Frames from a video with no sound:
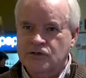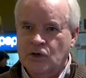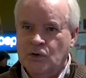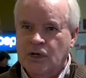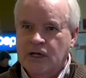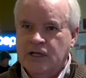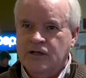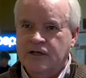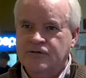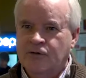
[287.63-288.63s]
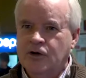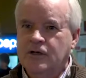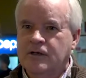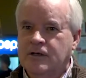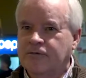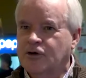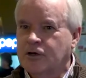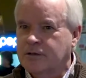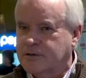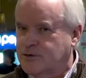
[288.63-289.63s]
So it's very
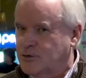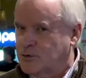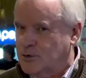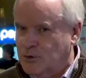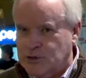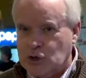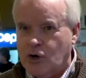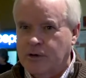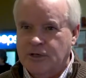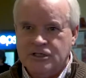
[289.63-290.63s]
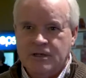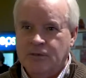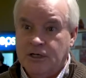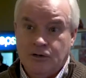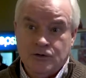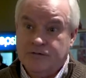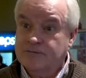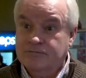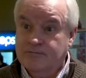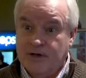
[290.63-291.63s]
difficult to do a story about somebody who's
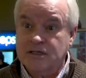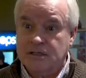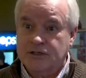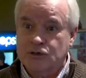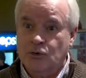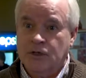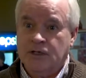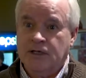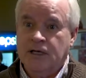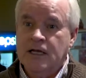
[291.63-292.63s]
faceless, really.